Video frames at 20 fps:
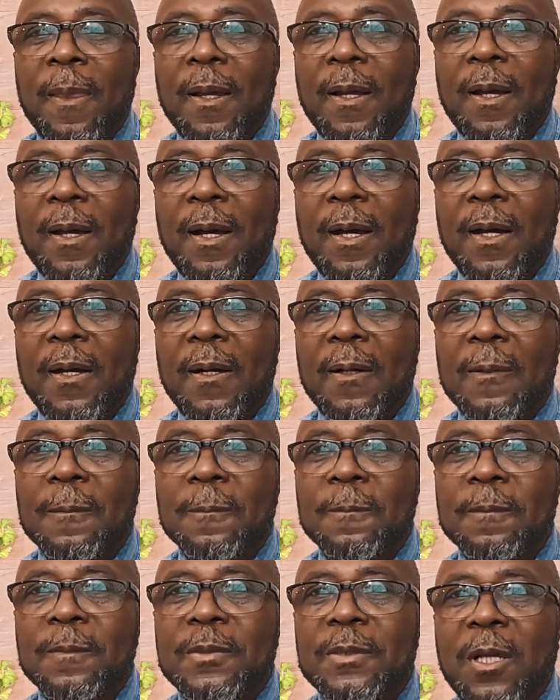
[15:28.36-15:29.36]
Uh,
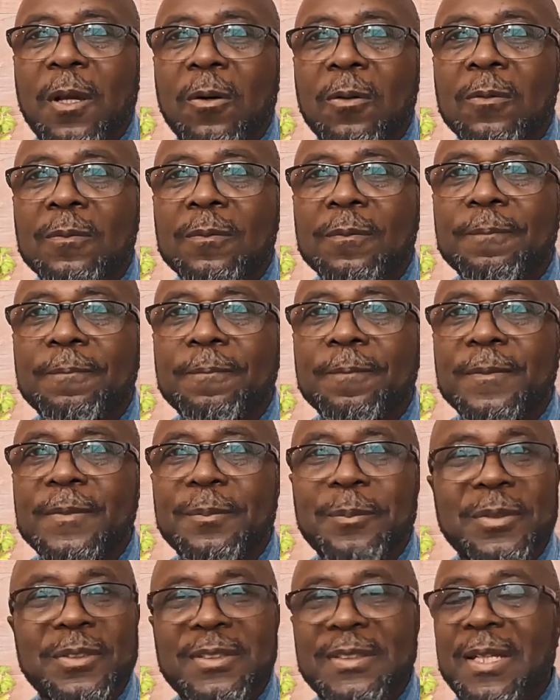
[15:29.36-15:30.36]
so
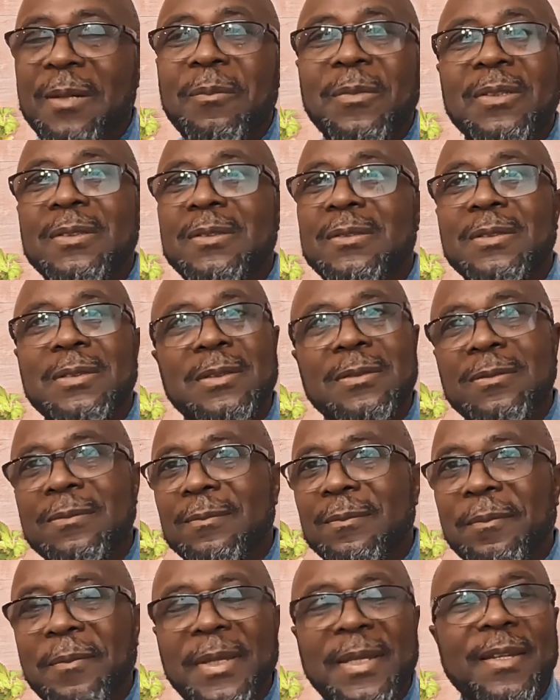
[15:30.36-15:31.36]
persimmons,
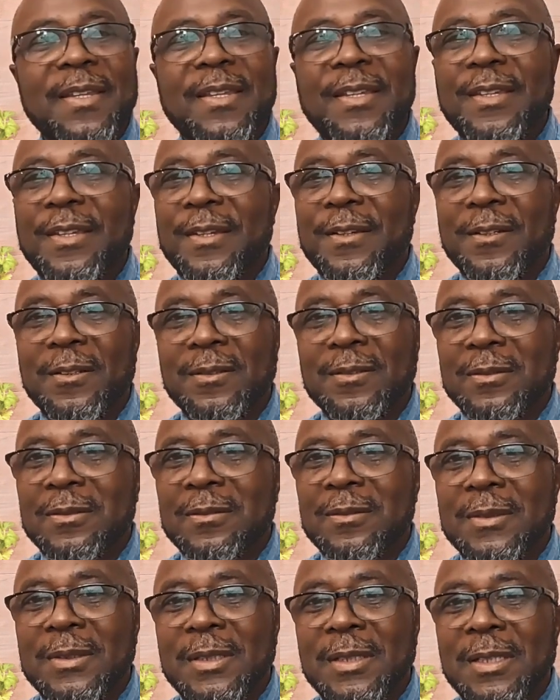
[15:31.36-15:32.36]
many years.
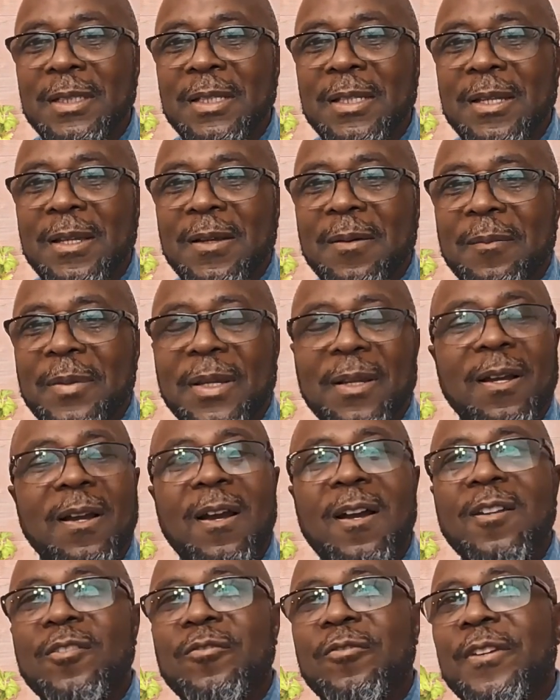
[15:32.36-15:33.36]

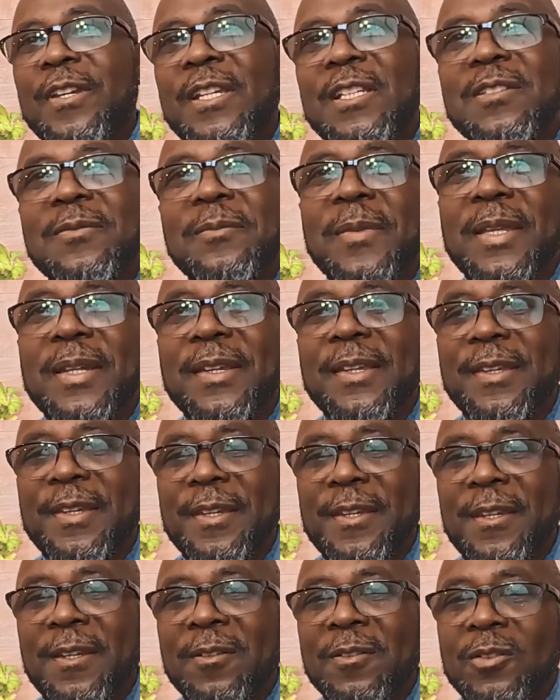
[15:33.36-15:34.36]
Pecan trees, many
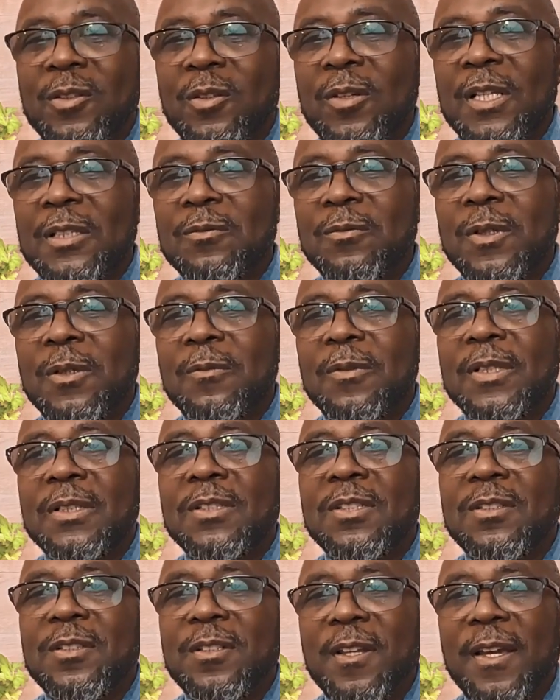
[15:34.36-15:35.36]
years. So that's what we're
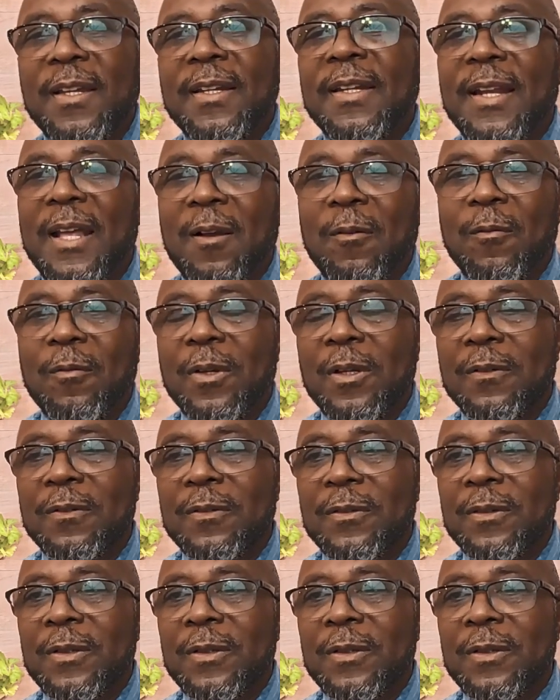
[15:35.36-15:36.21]
starting out with.